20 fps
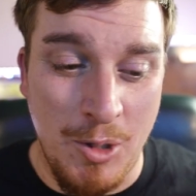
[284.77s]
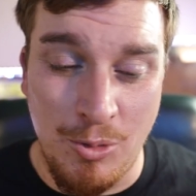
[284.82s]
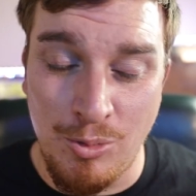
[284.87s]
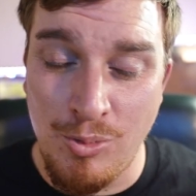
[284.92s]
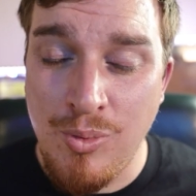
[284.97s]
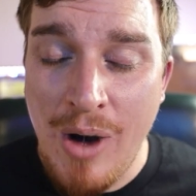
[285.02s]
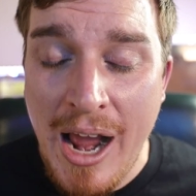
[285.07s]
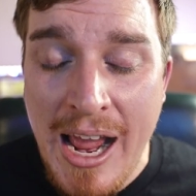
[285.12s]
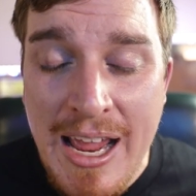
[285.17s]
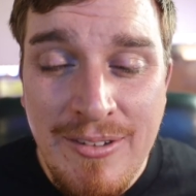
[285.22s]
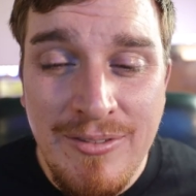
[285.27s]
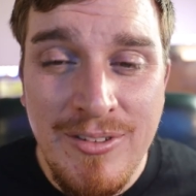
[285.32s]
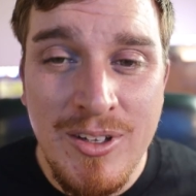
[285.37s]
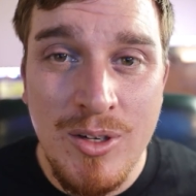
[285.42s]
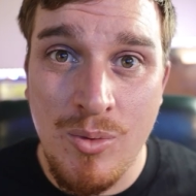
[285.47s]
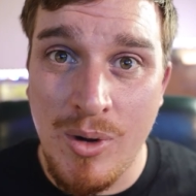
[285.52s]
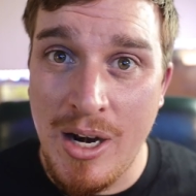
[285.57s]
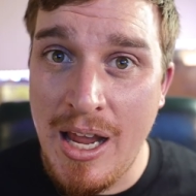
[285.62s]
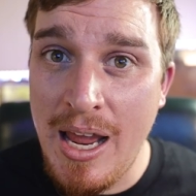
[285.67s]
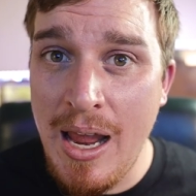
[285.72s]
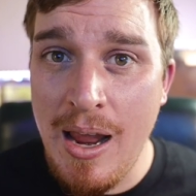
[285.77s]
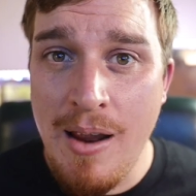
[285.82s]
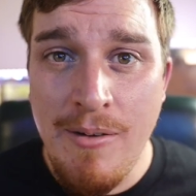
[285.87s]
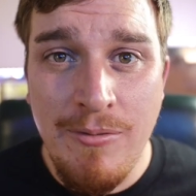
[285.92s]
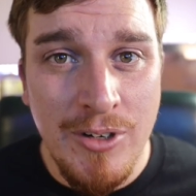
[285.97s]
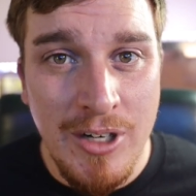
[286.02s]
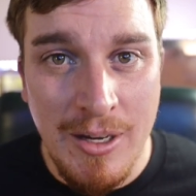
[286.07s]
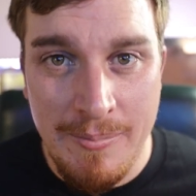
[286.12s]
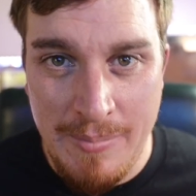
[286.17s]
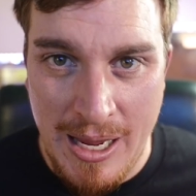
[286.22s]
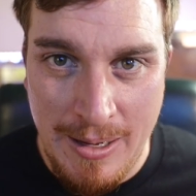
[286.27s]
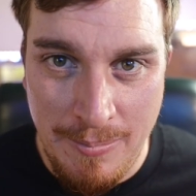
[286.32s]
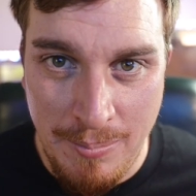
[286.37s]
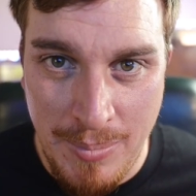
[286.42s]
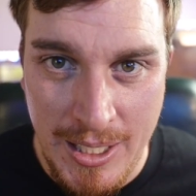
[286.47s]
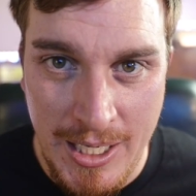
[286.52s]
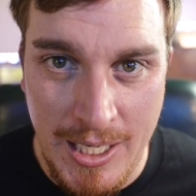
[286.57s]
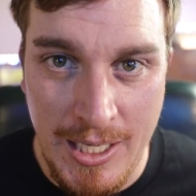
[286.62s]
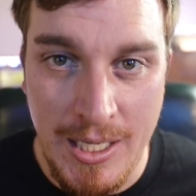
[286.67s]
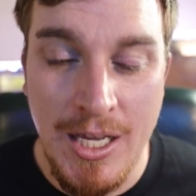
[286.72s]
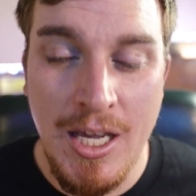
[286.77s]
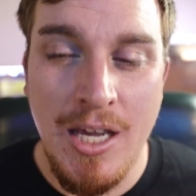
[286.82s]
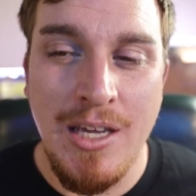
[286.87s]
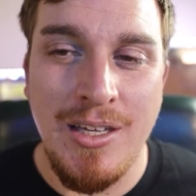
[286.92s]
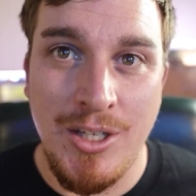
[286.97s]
arriving, whatever it may be.